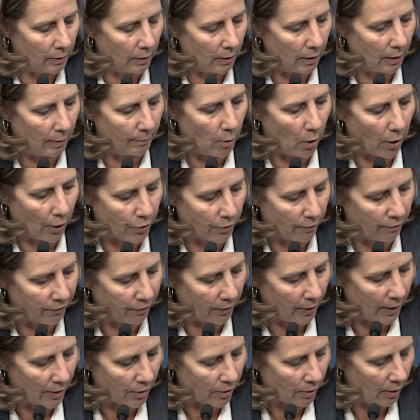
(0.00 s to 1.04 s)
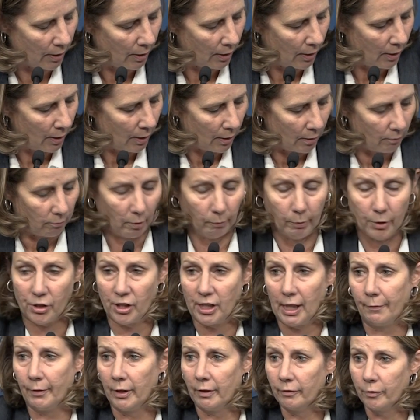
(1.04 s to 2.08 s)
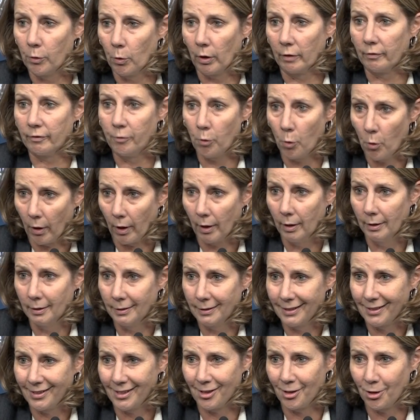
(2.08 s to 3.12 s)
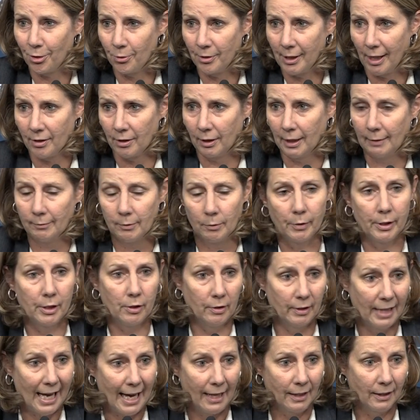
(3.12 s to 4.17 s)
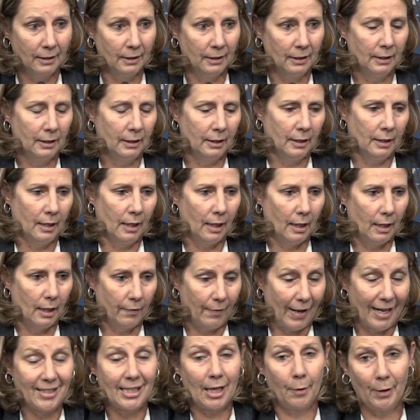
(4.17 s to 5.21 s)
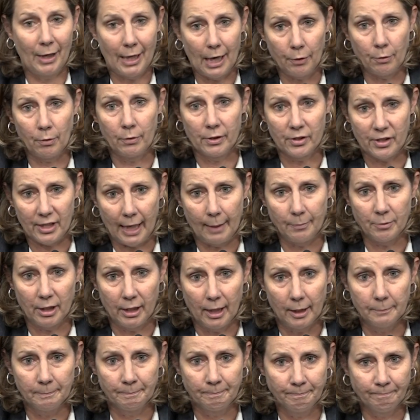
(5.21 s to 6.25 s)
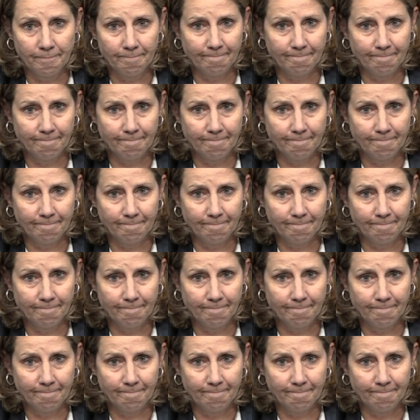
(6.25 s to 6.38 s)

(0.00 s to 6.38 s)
margin for us where we're 74-4 since 2011. We do that. That's how we got through this game tonight.